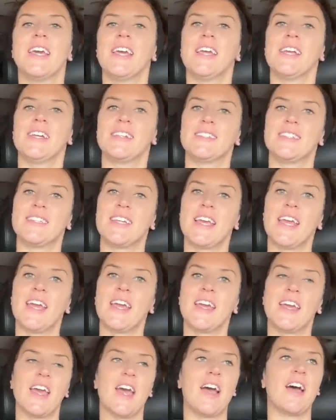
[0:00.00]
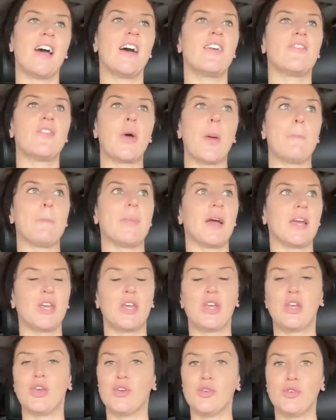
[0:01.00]
and today I have my
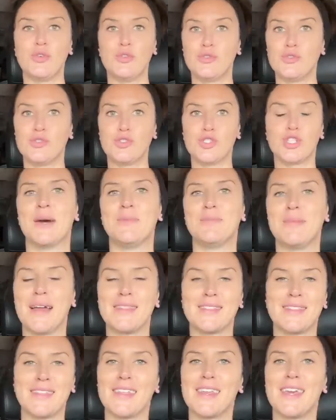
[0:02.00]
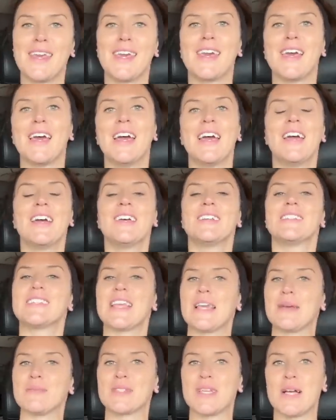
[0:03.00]
huge monthly
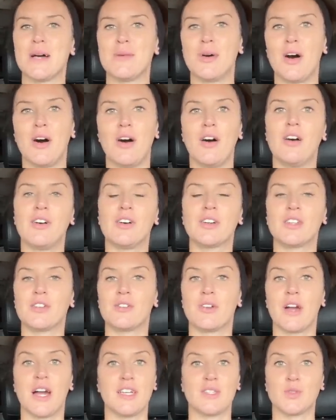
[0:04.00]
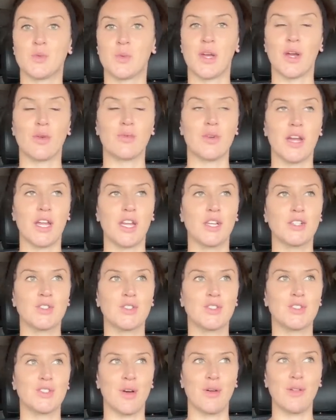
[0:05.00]
Sam's Club haul. You guys, we are running
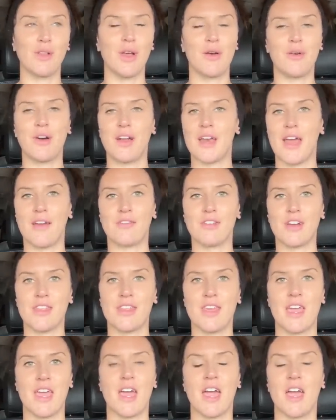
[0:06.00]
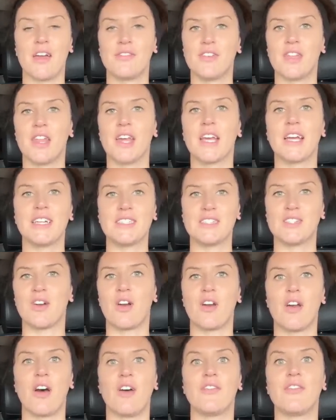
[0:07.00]
so low on everything. I feel like I
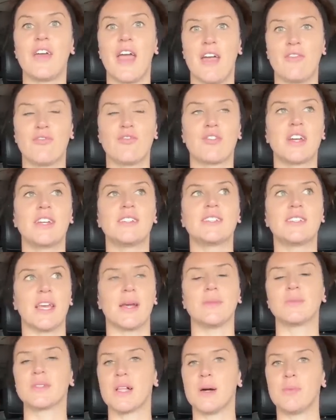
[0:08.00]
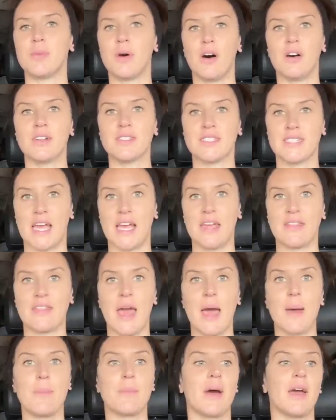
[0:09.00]
start off every Sam's Club haul saying
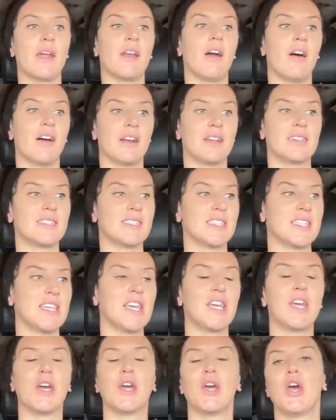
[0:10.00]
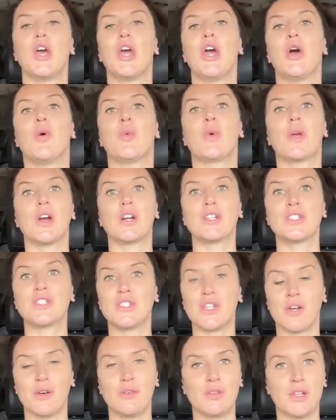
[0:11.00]
that, but honestly, we are
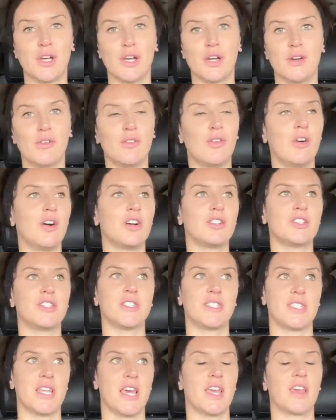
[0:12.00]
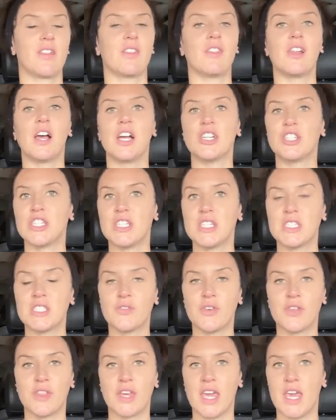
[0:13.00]
so low on just like lunches
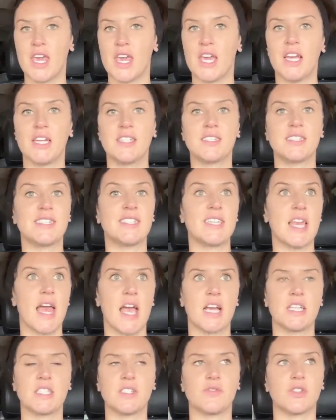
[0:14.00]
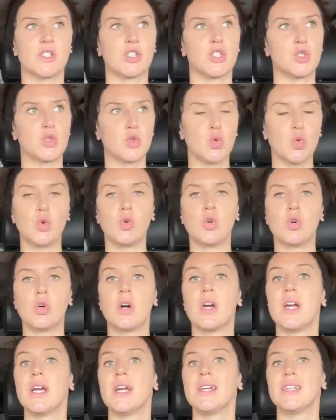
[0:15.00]
for the kids, snacks for school,
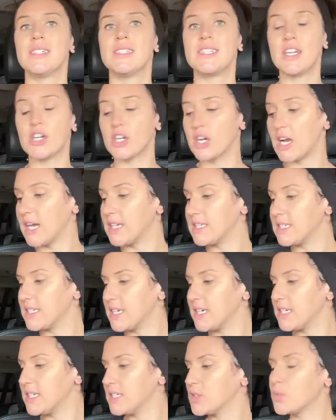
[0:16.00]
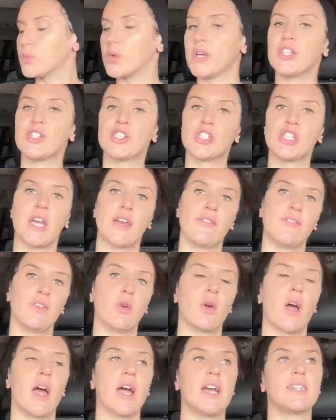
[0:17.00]
dinner ideas, which if you
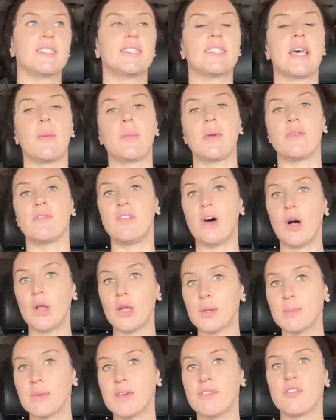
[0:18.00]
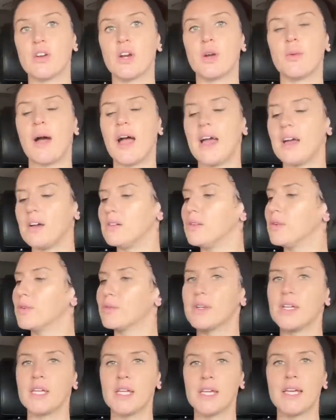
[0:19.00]
guys have been following me for a while,
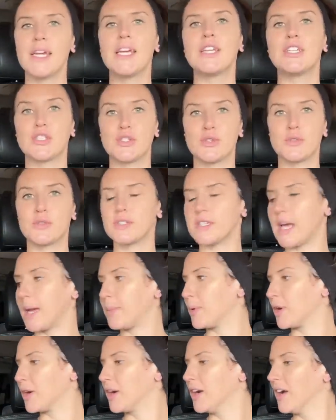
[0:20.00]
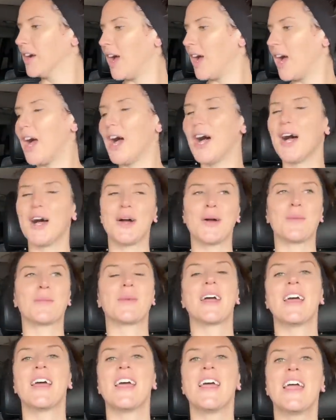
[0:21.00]
really, he just threw a diaper. um,
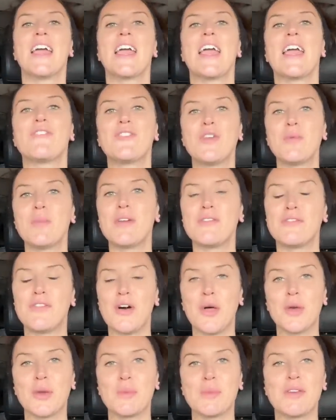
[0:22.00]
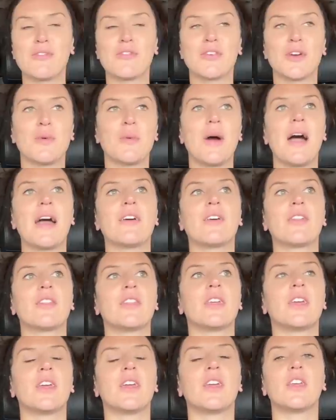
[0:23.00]
if you've been following me for a while,
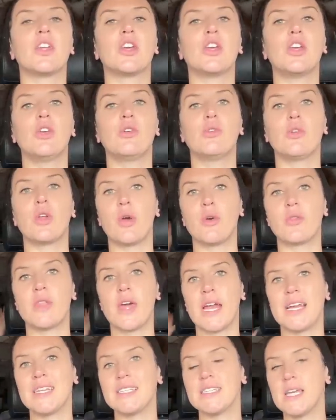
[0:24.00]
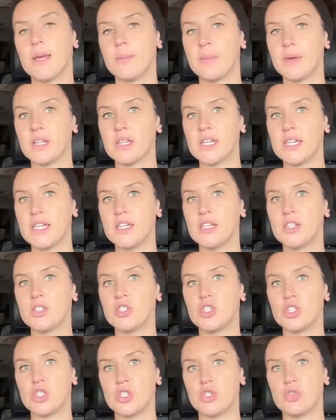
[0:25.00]
then you know that I typically
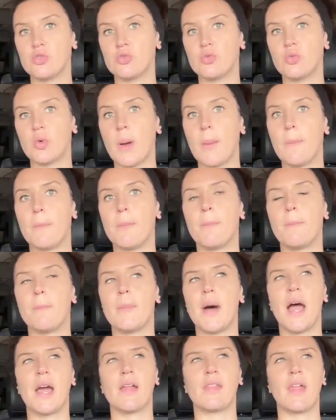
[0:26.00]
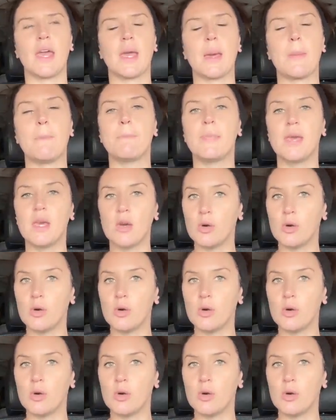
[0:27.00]
do my like meal